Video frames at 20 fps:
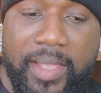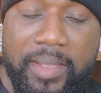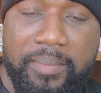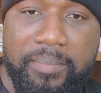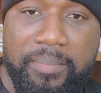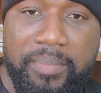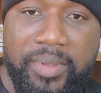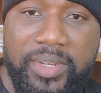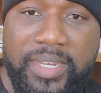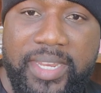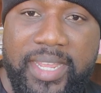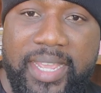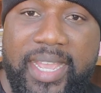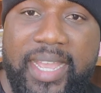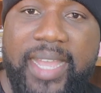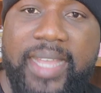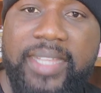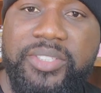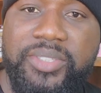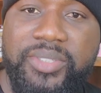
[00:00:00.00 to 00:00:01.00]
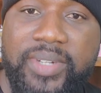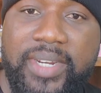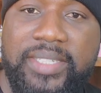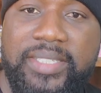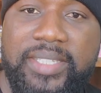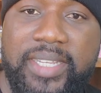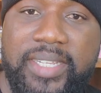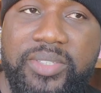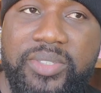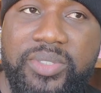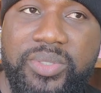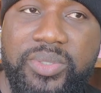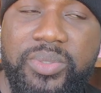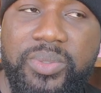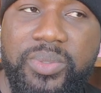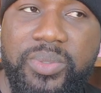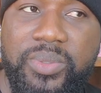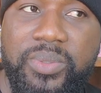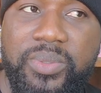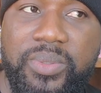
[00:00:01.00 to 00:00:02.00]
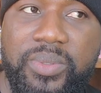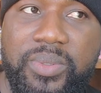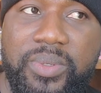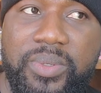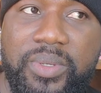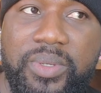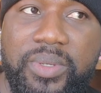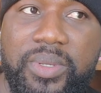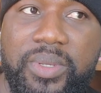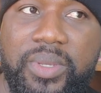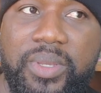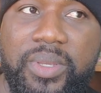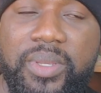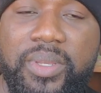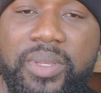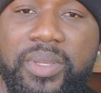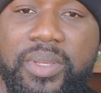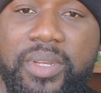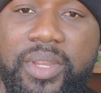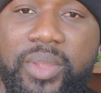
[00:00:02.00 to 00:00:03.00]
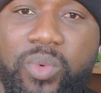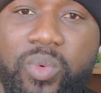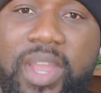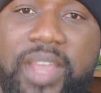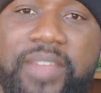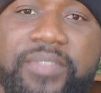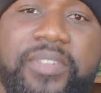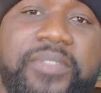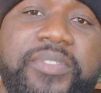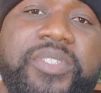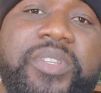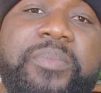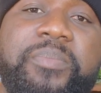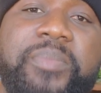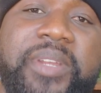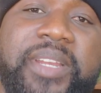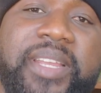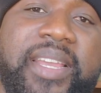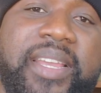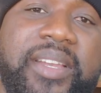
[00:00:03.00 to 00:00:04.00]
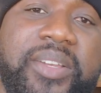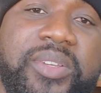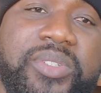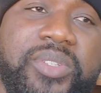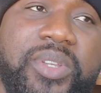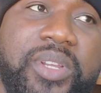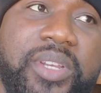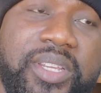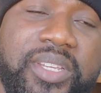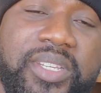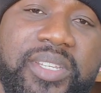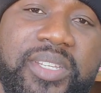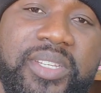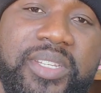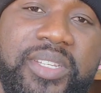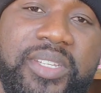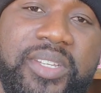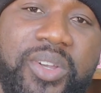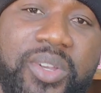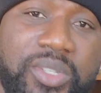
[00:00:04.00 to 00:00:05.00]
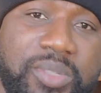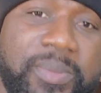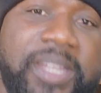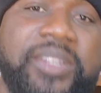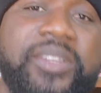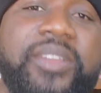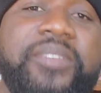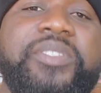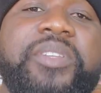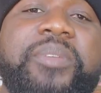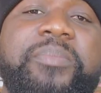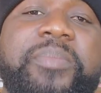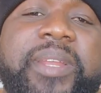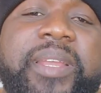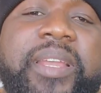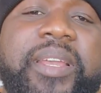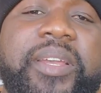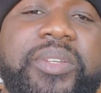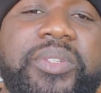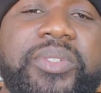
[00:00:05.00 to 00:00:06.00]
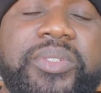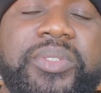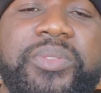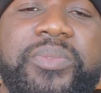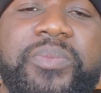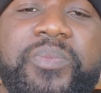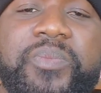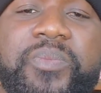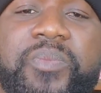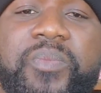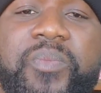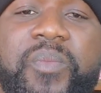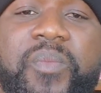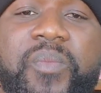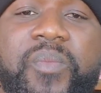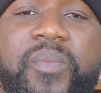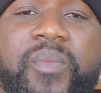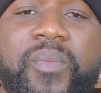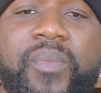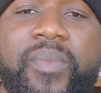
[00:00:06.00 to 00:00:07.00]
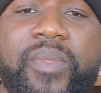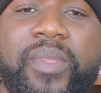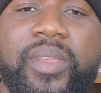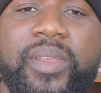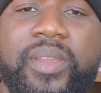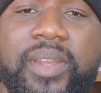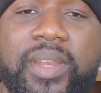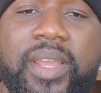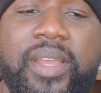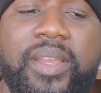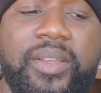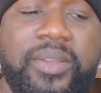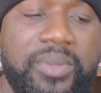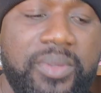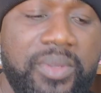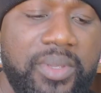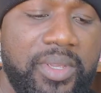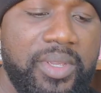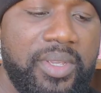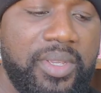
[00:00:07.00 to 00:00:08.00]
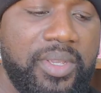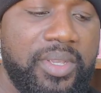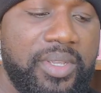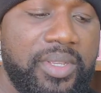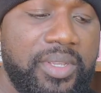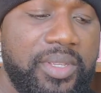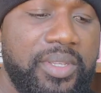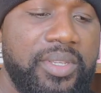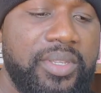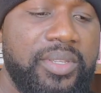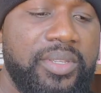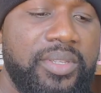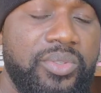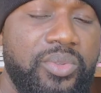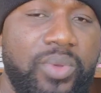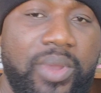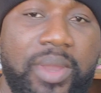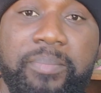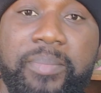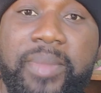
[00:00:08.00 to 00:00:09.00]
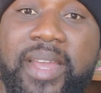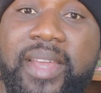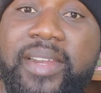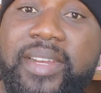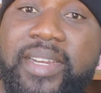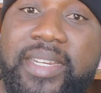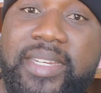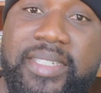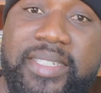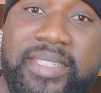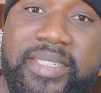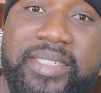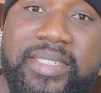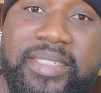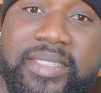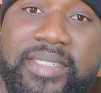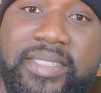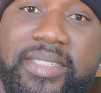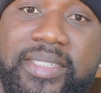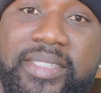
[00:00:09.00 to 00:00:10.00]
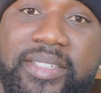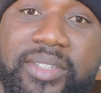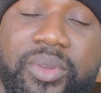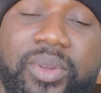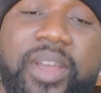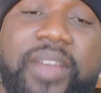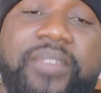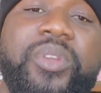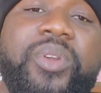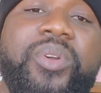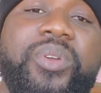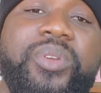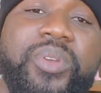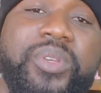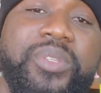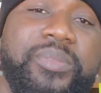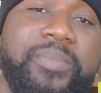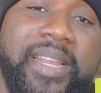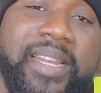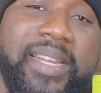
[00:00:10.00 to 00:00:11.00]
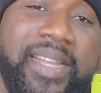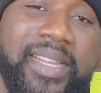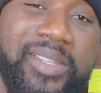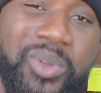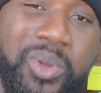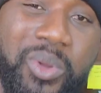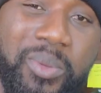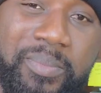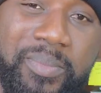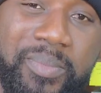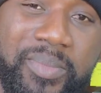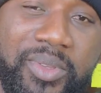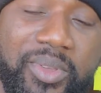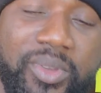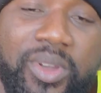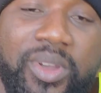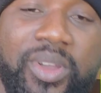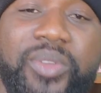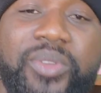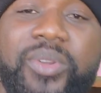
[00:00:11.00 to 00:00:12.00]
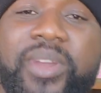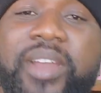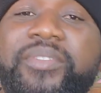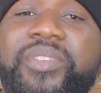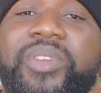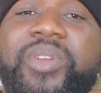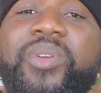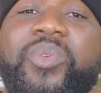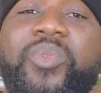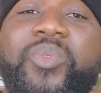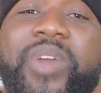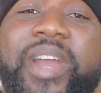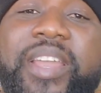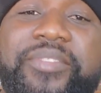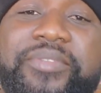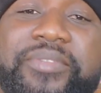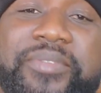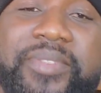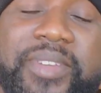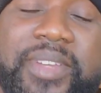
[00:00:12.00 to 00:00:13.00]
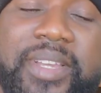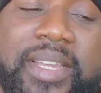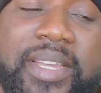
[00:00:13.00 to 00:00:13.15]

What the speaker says: but they are attracted to the wife of somebody else or the husband of somebody else. Now, you are married, you have your own husband at home, you have your own wife,